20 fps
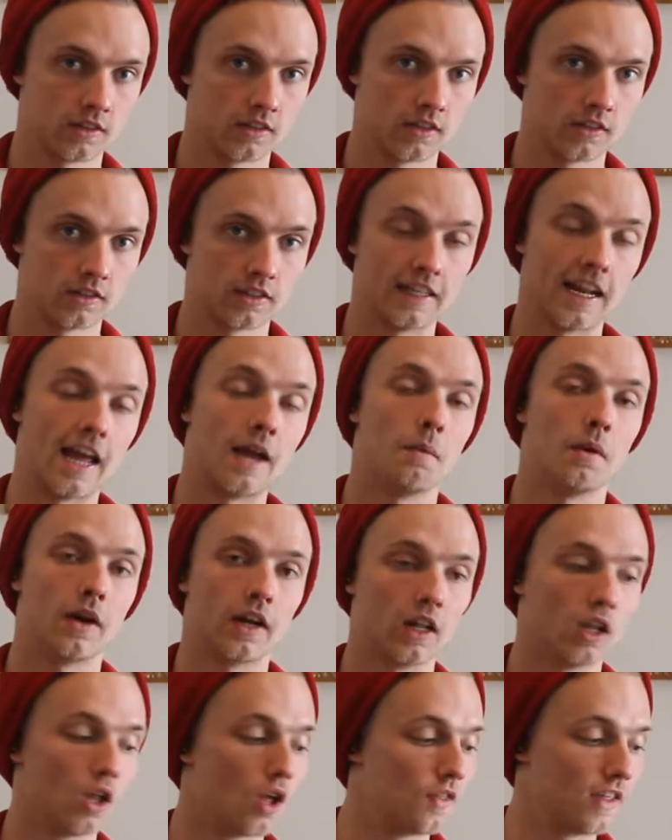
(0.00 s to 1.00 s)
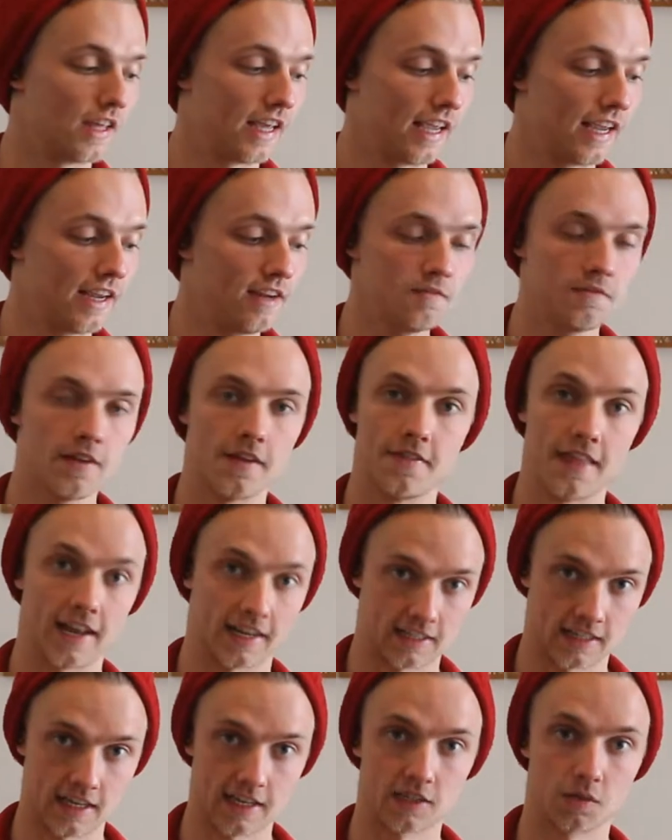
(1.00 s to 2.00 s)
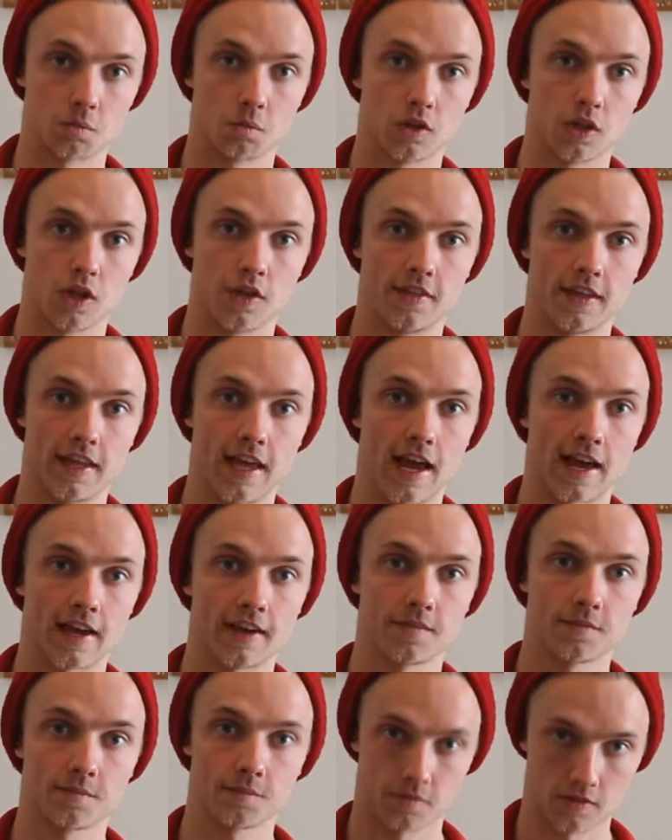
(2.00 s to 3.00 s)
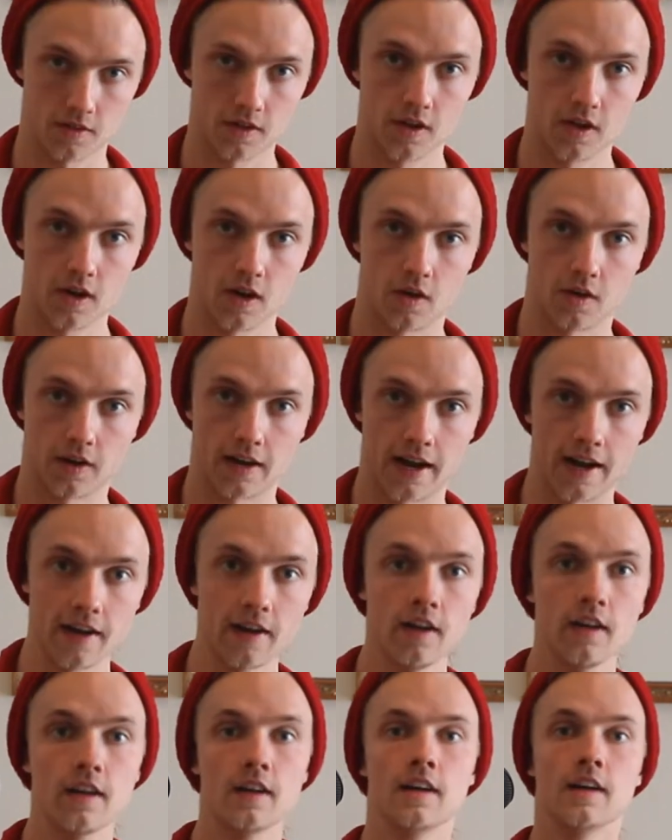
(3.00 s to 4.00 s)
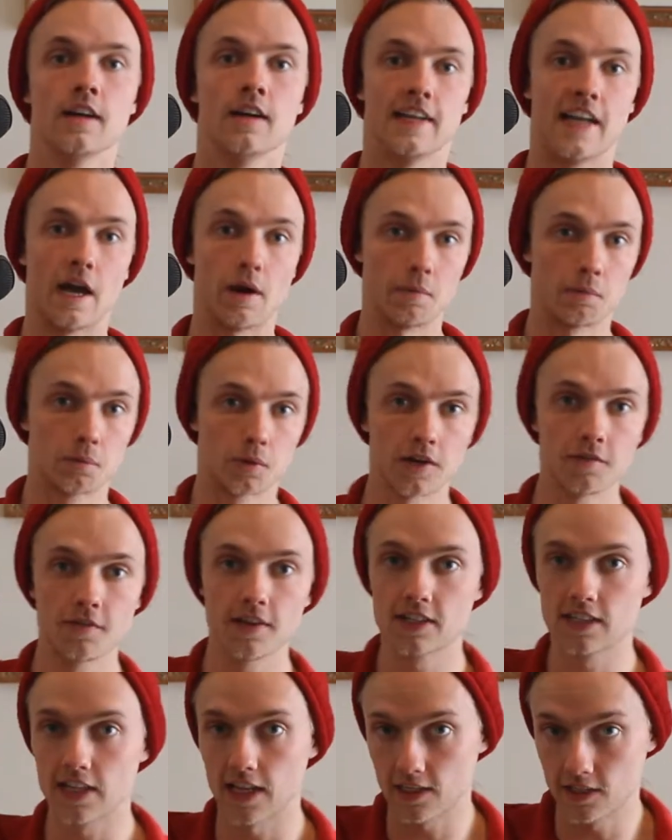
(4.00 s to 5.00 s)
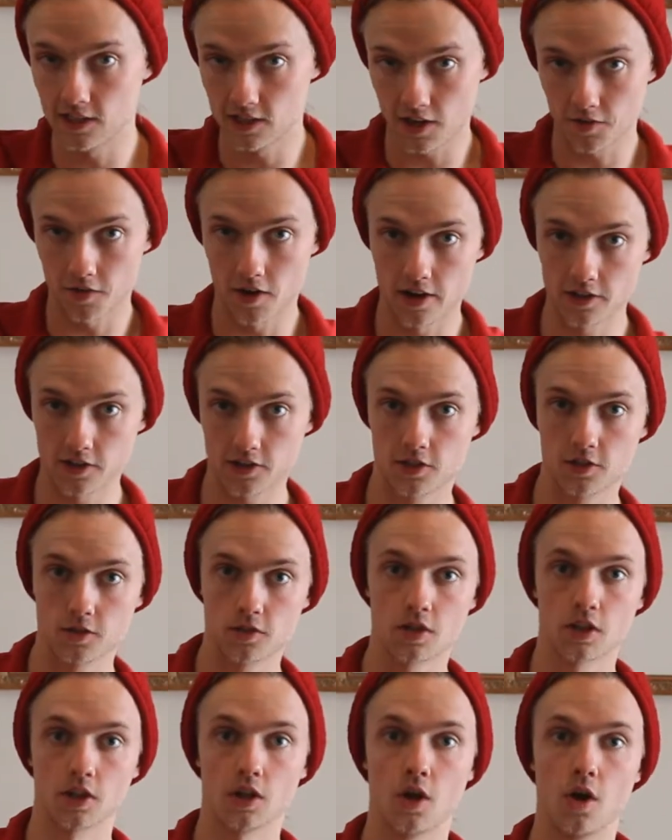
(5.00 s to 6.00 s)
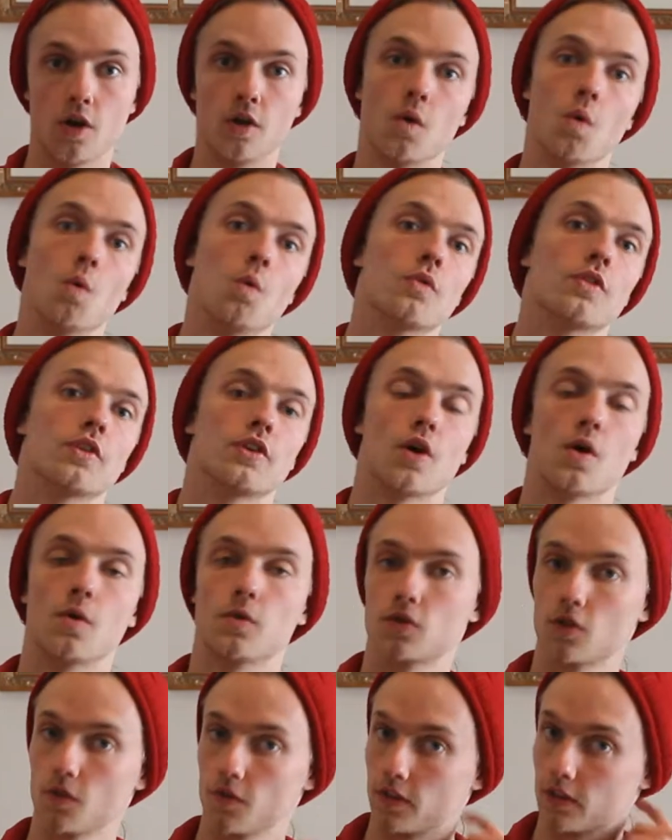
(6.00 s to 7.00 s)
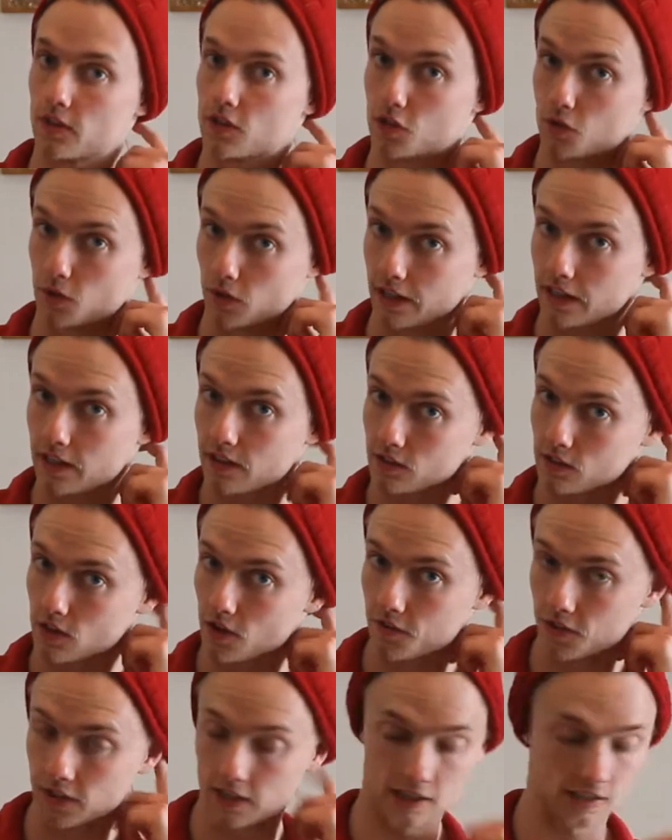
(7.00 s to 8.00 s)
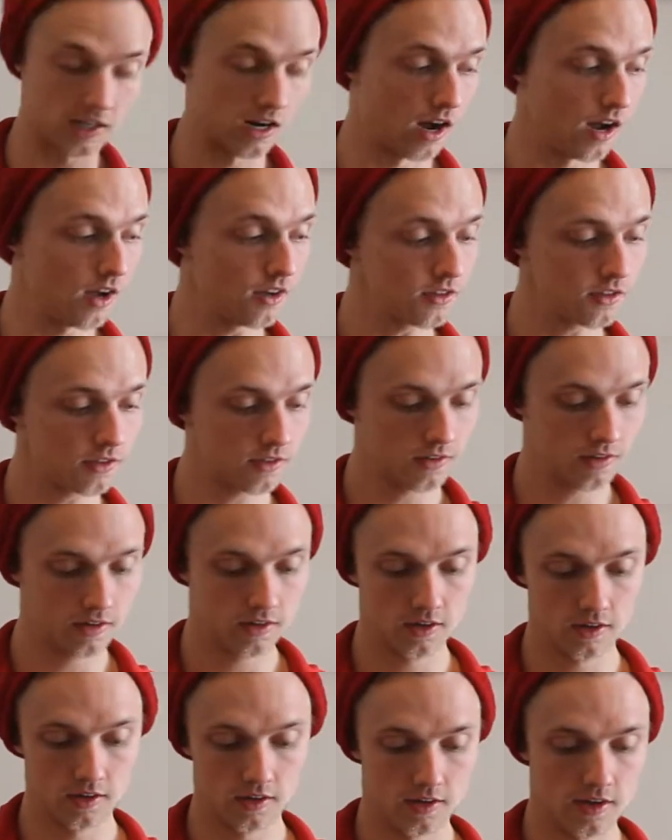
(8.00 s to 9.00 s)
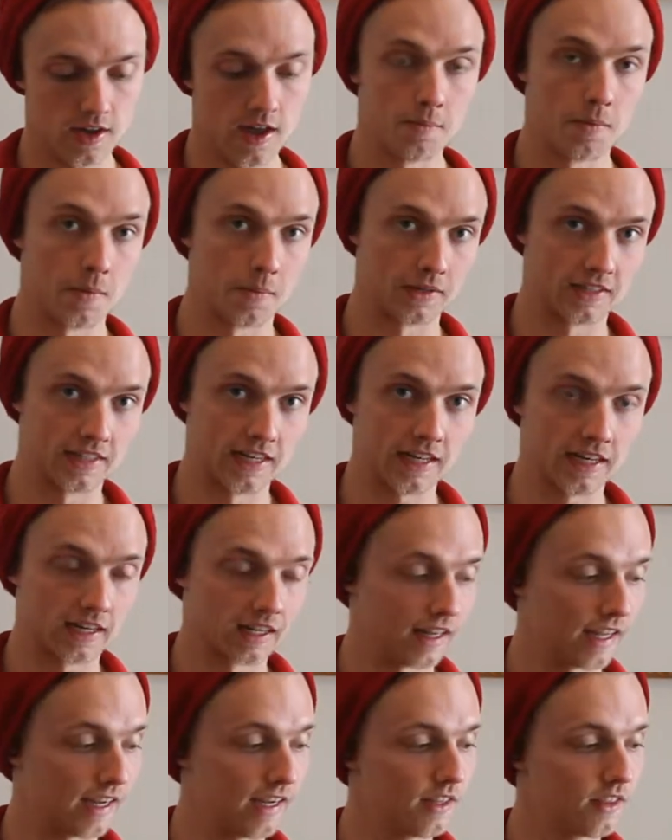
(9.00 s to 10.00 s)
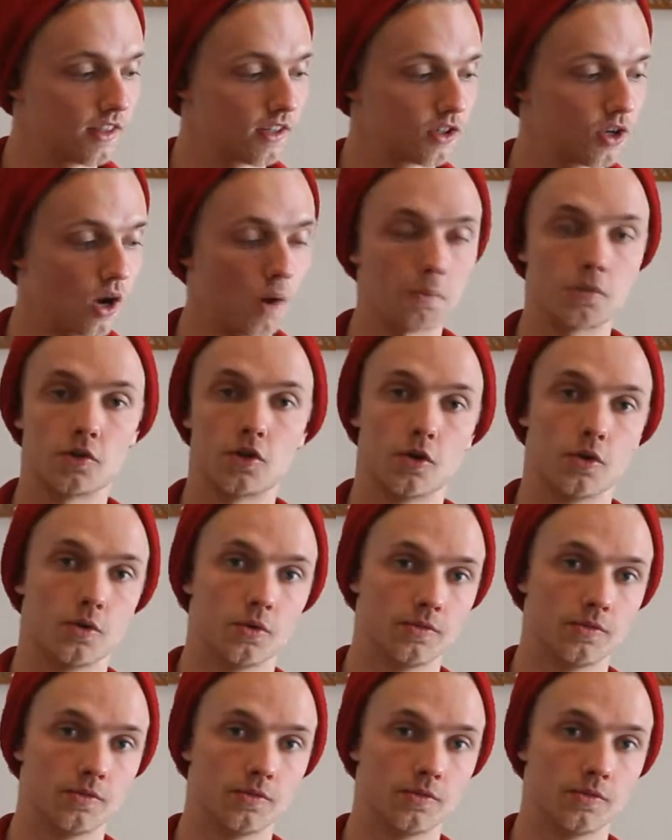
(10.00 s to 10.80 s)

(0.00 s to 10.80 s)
Today we're going to learn the E, and next lesson we'll learn the A. Okay? Now in previous lessons I've asked you to learn all the notes on the strings of the guitars, but particularly the top two.